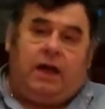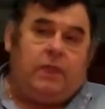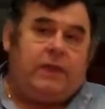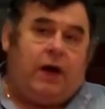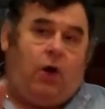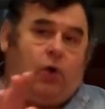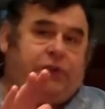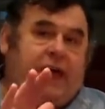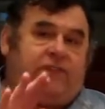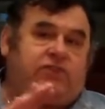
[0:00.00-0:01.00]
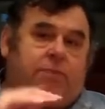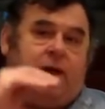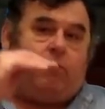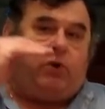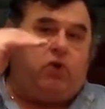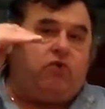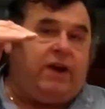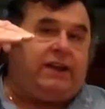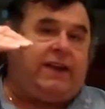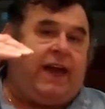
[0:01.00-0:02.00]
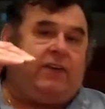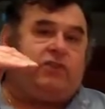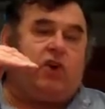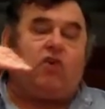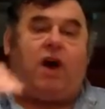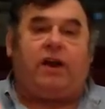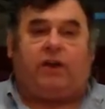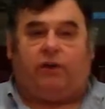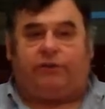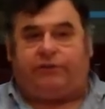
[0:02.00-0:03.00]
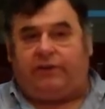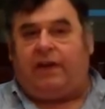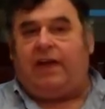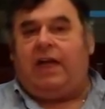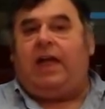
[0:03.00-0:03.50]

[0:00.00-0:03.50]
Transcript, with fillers: In the Old Testament, when you read Kings and Chronicles,